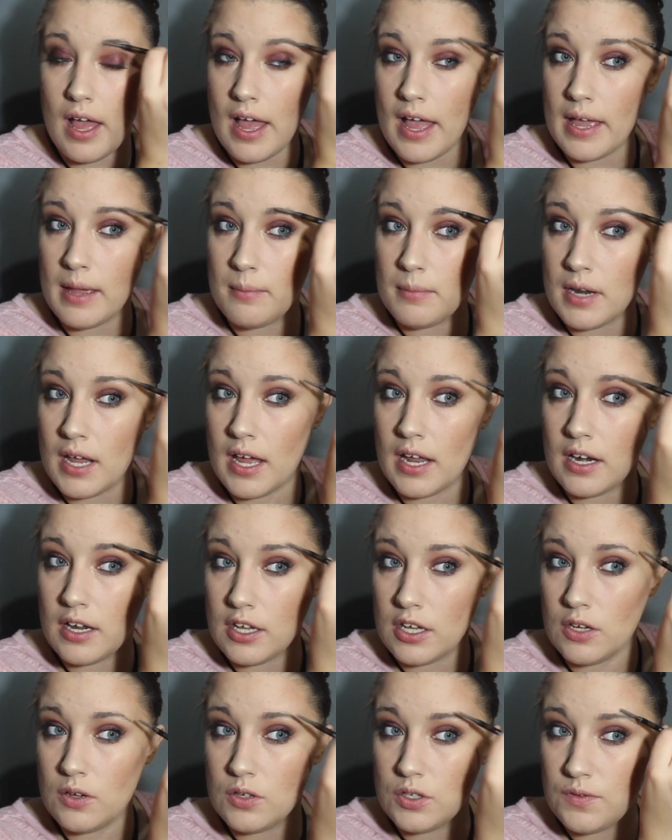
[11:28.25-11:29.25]
I am not
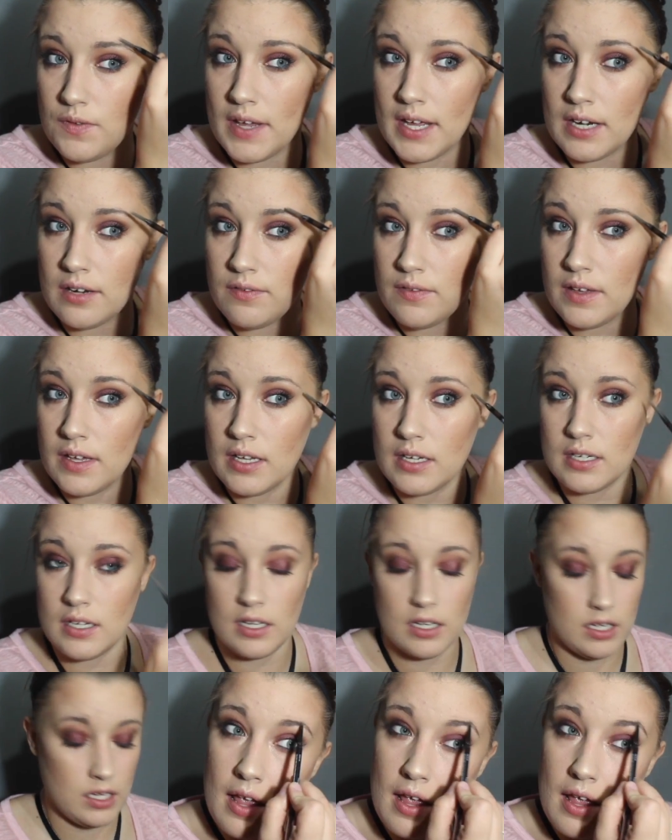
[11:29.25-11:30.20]
a huge fan of it.